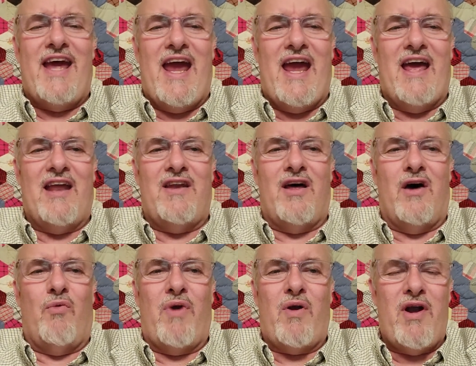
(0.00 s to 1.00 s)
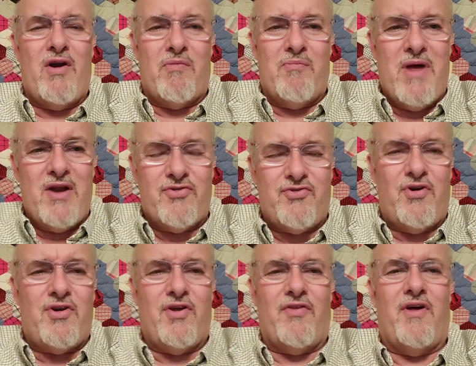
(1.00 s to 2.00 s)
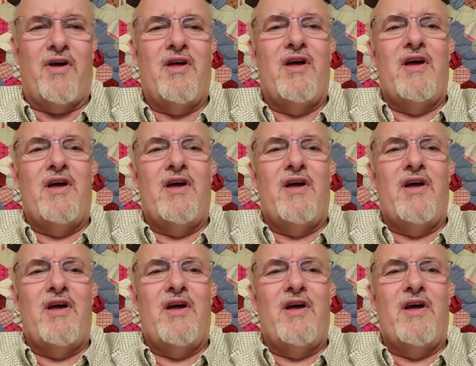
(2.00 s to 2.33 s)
and uh, we're here to minister to the